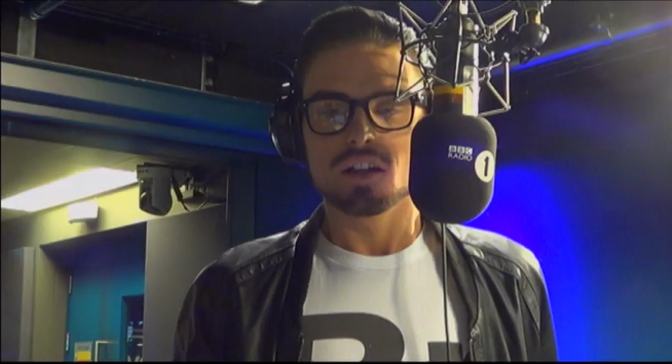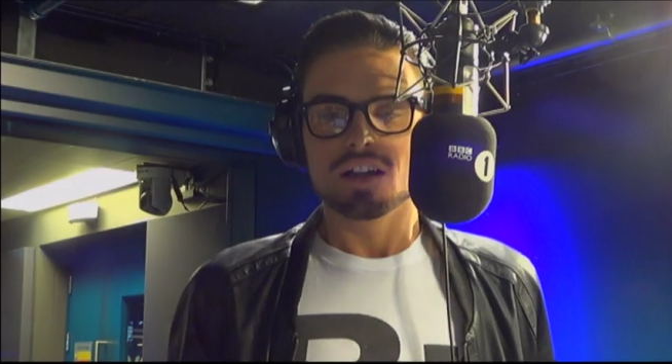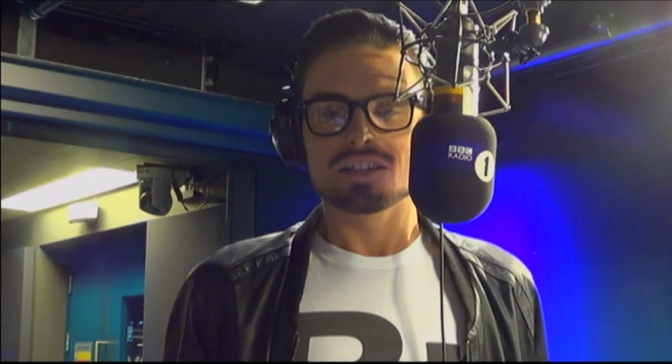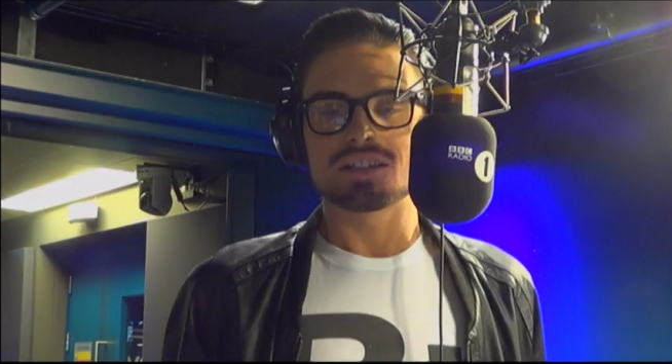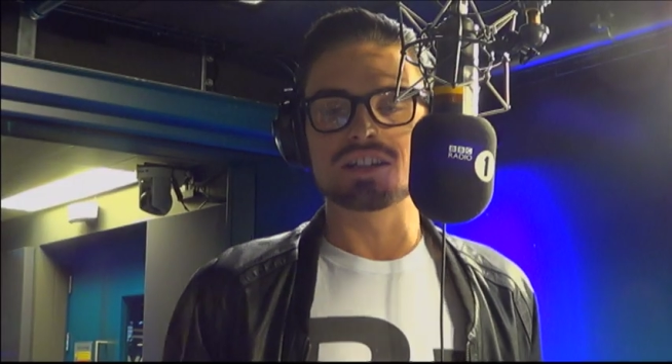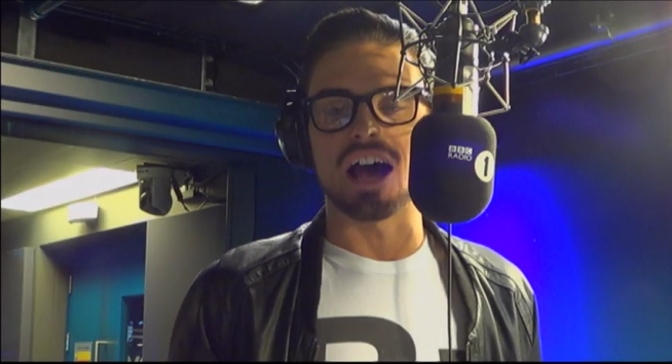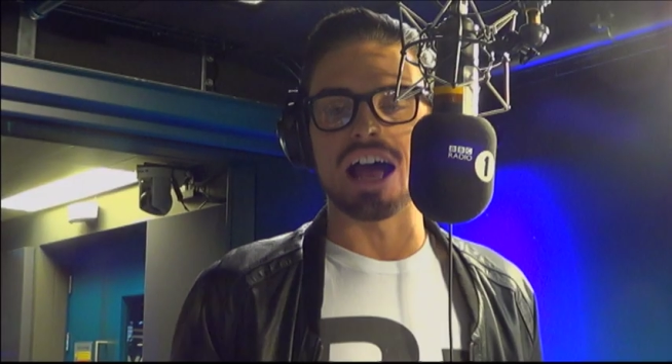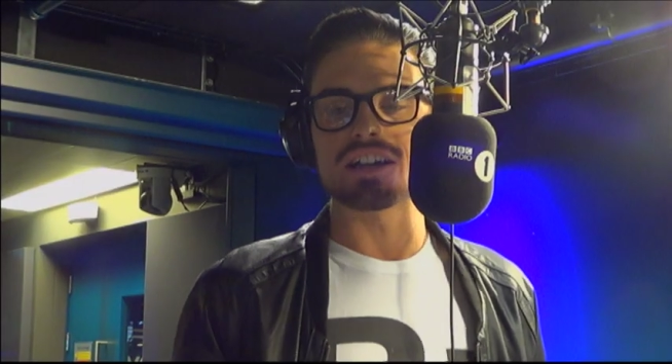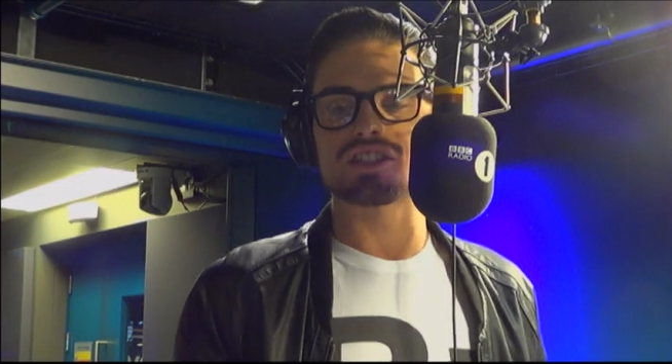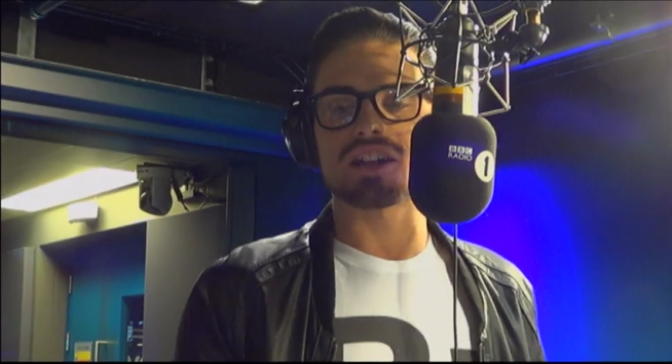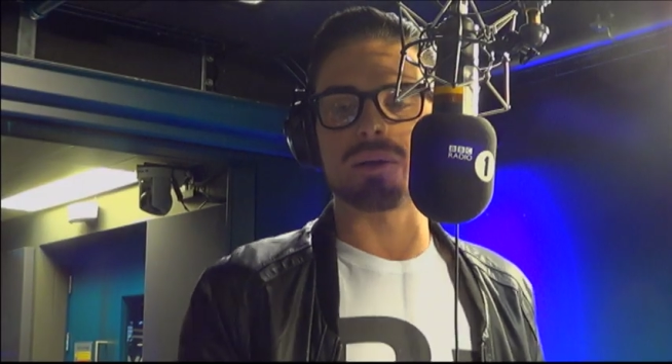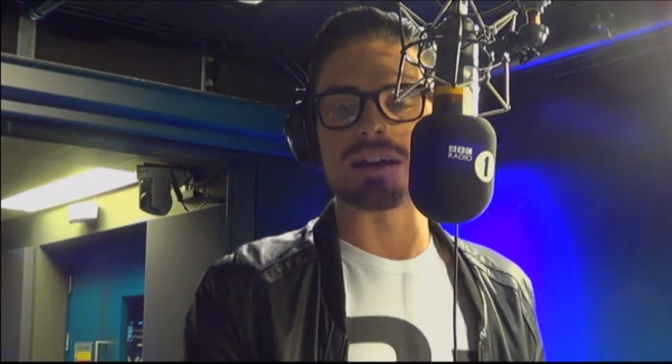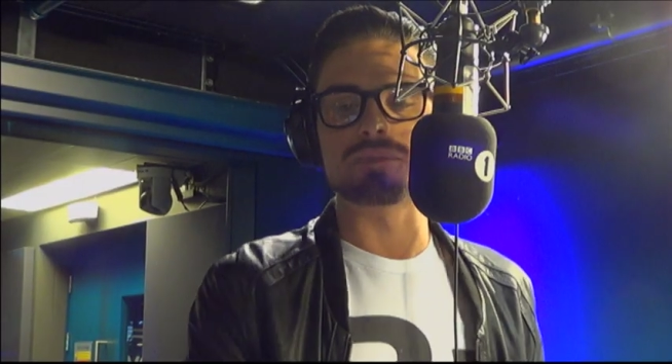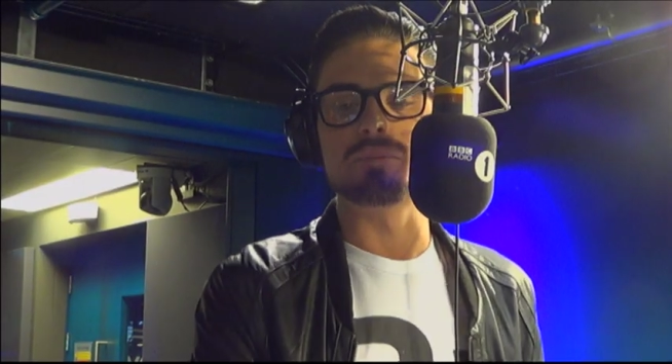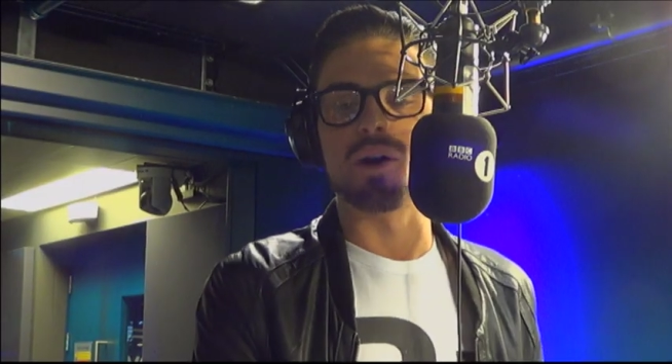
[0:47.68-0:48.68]
Tonight's
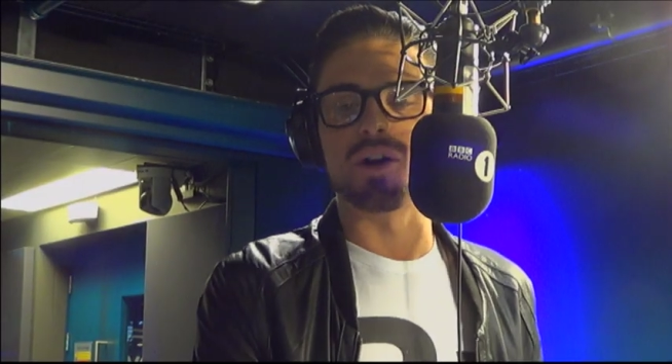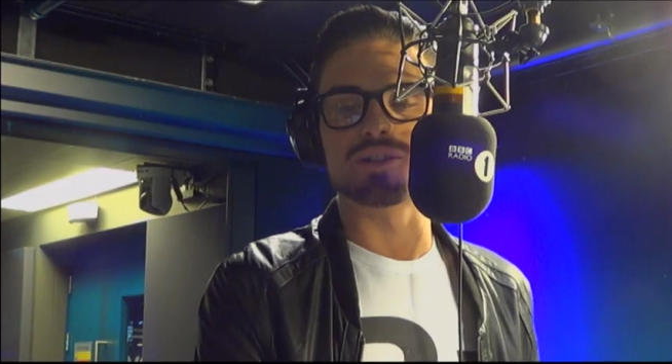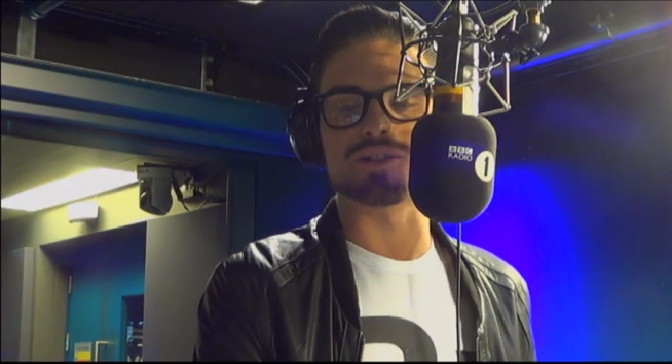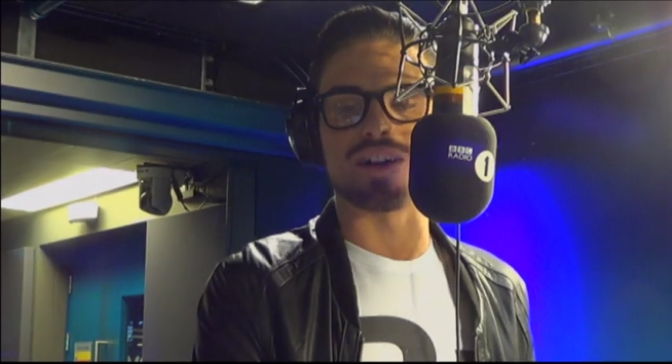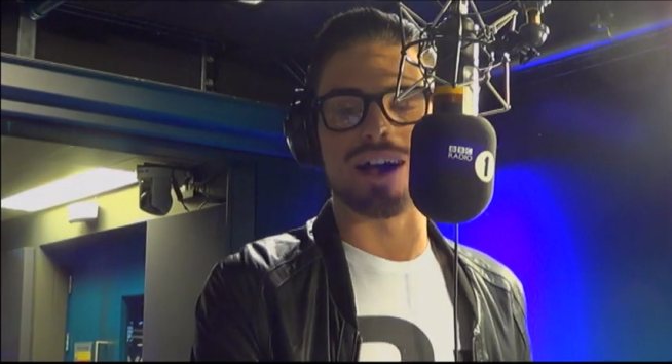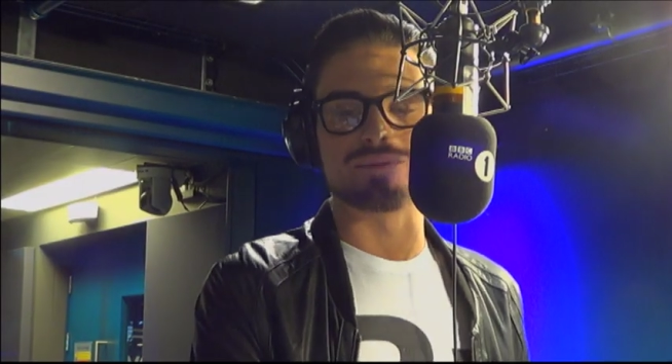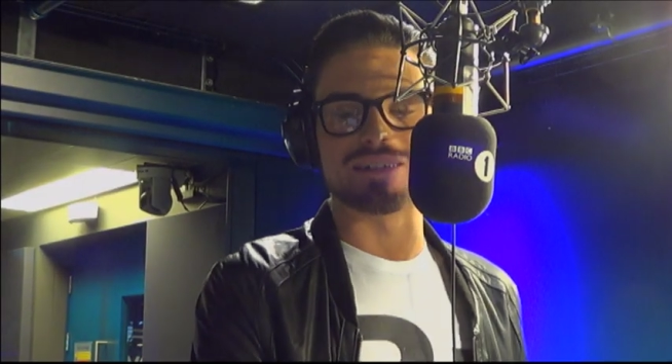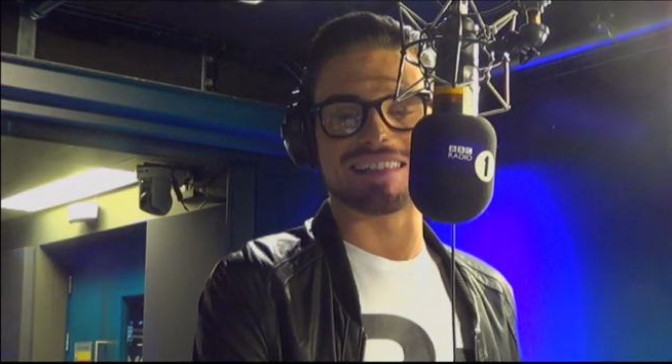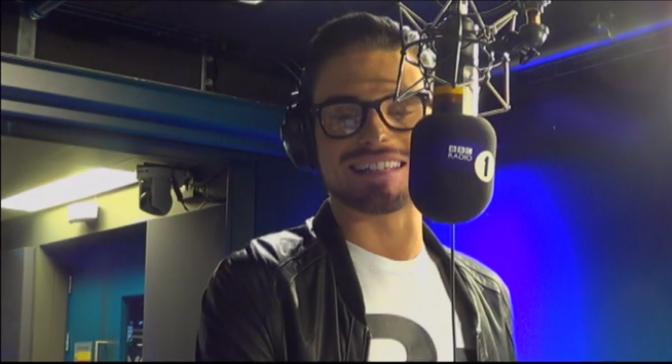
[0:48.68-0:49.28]
show had more drama